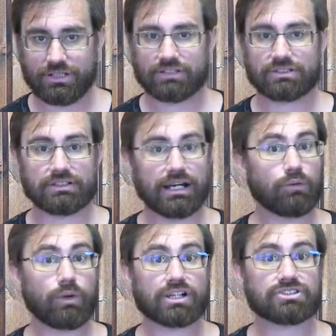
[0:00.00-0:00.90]
To
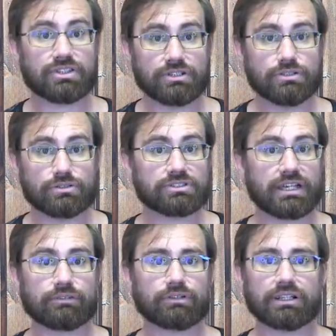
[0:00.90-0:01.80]
not watch the news,
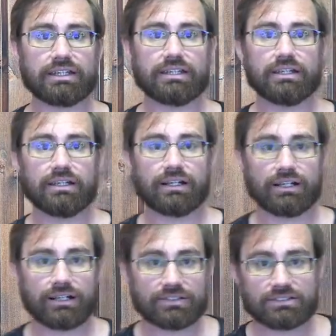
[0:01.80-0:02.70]
and really
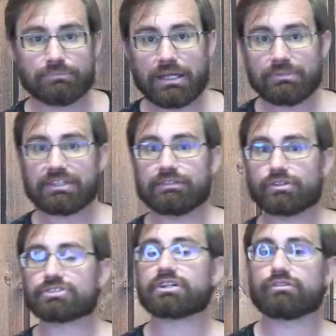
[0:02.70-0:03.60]
to maybe give
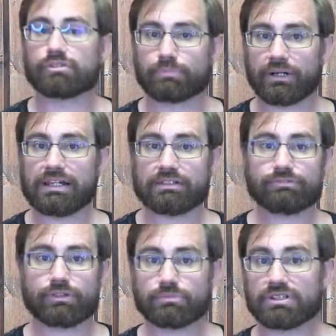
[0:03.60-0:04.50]
yourself a break
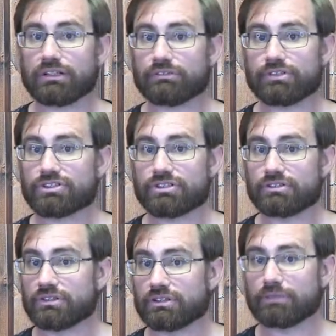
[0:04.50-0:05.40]
from
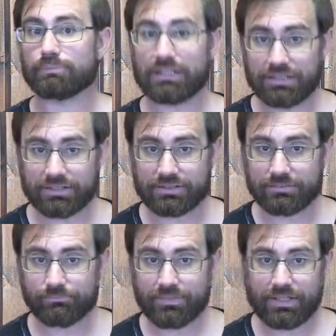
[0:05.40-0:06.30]
television completely.
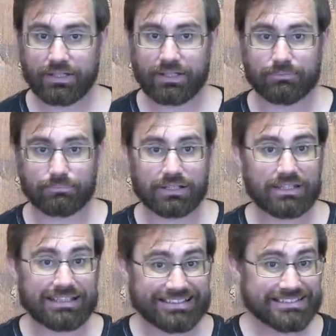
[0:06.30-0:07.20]

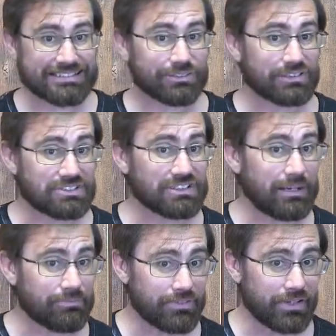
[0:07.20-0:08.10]
But it doesn't only
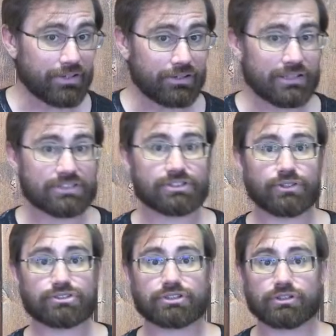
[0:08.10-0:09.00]
stop there. It's
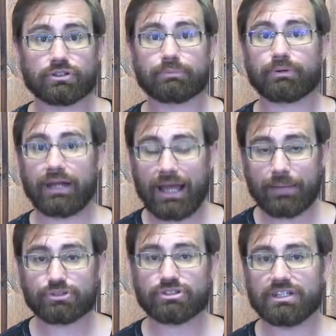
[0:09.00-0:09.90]
also,
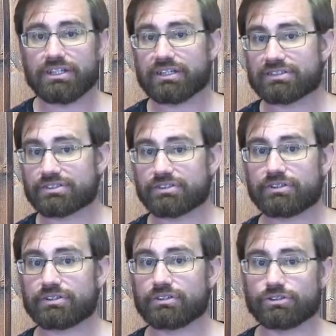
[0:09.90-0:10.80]
perhaps you need to
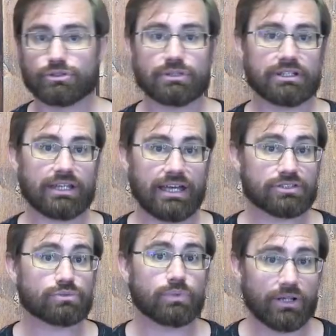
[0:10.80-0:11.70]
consider doing
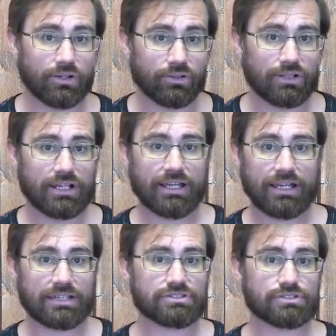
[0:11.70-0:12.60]
as well
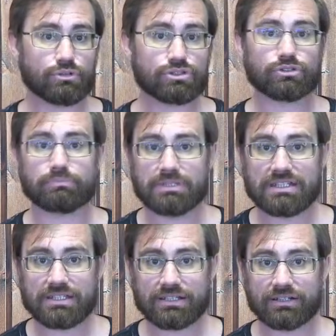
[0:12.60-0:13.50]
a social
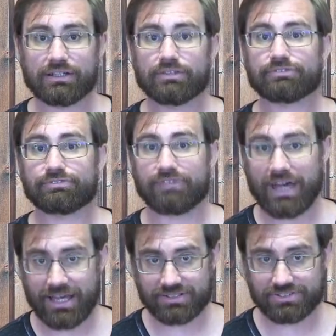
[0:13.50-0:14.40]
media
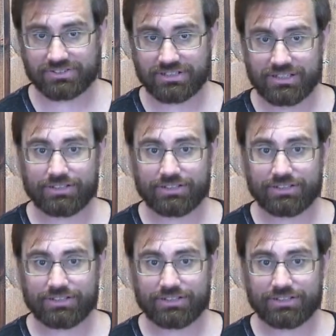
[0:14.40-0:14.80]
fast.